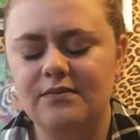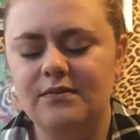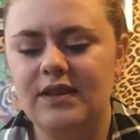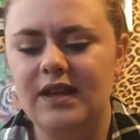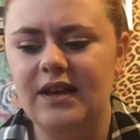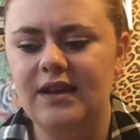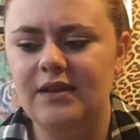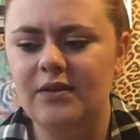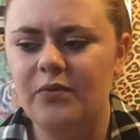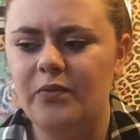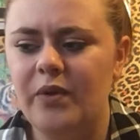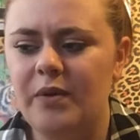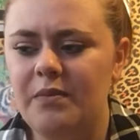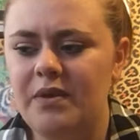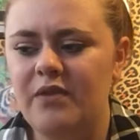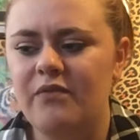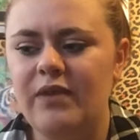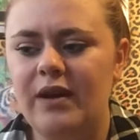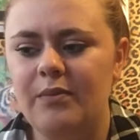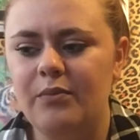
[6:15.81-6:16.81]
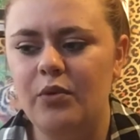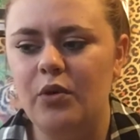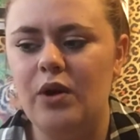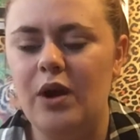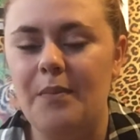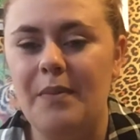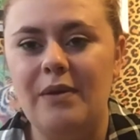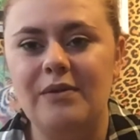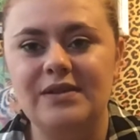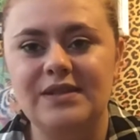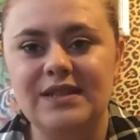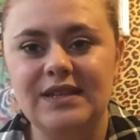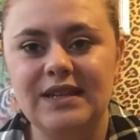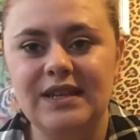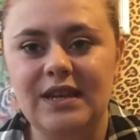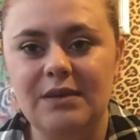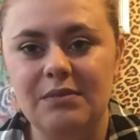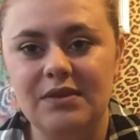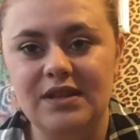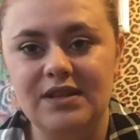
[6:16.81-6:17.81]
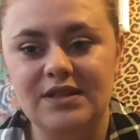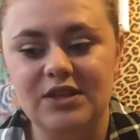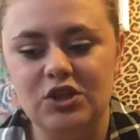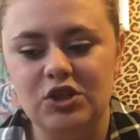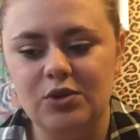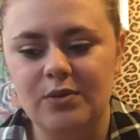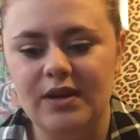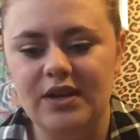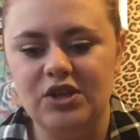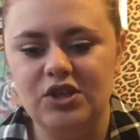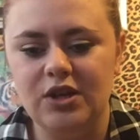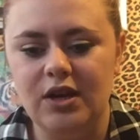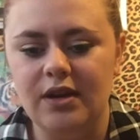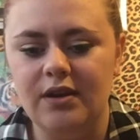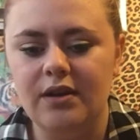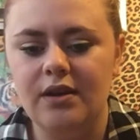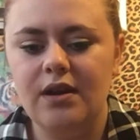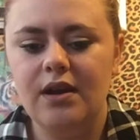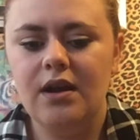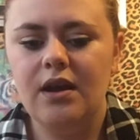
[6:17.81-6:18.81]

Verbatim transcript: like, when me and Ryan broke up, I was seeing him in the situation.